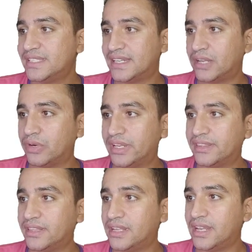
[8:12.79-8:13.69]
Then I will
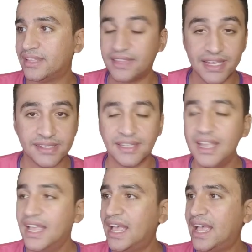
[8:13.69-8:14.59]
hit Next.
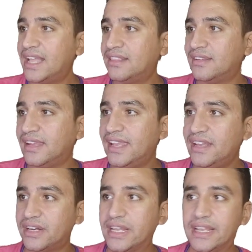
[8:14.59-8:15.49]
And here
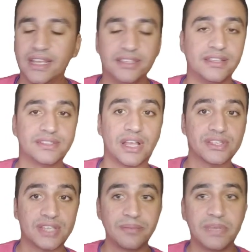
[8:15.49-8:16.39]
it is
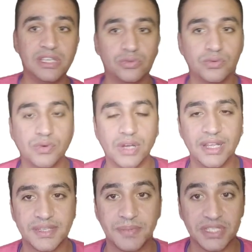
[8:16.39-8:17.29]
asking me to
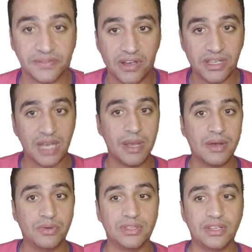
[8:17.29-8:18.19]
specify
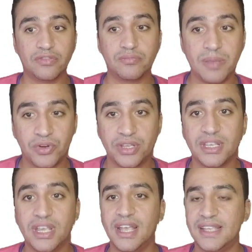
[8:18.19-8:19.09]
amount of memory
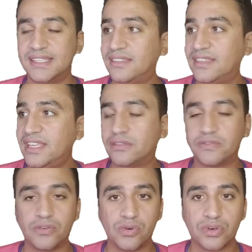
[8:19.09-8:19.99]
that needed
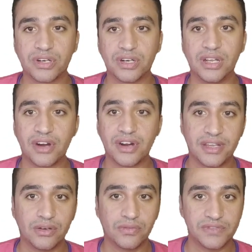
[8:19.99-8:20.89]
for
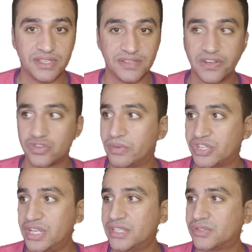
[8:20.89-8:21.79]
running of this virtual
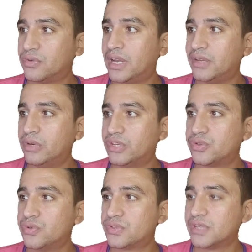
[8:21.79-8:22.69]
machine. So I will
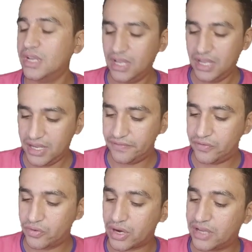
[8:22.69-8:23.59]
choose
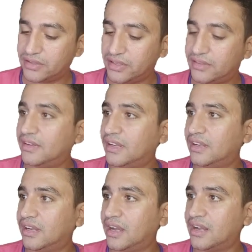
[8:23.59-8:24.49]

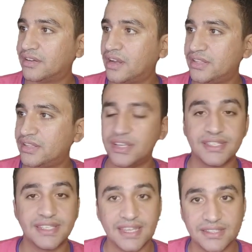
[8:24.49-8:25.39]

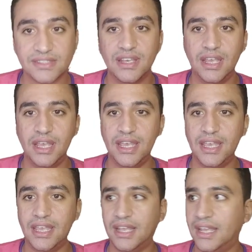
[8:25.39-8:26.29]
496
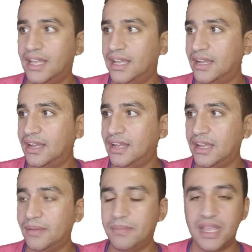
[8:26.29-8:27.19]

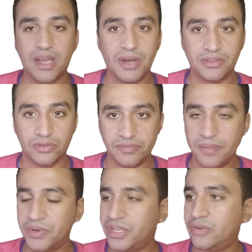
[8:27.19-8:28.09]
megabyte of
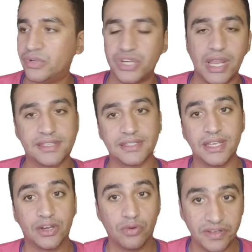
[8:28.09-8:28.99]
memory, which is
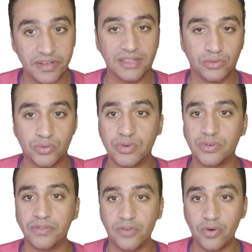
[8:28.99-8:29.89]
equivalent to
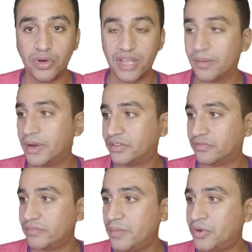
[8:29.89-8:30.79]
4 gigabyte
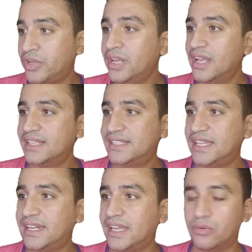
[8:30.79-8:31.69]
of memory.
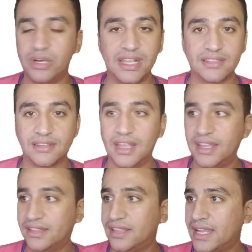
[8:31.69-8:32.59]
Then I will hit
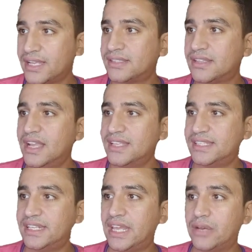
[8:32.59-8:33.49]
Next.
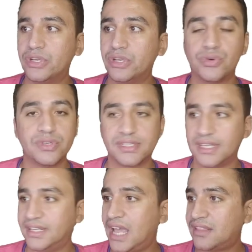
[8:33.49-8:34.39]
Then I will choose
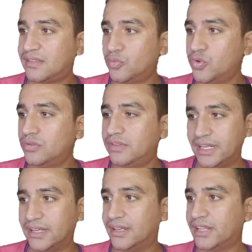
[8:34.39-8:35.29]
NAT mode
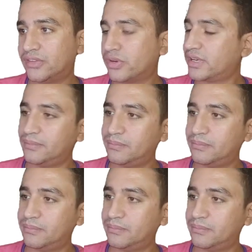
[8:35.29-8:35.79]
in network.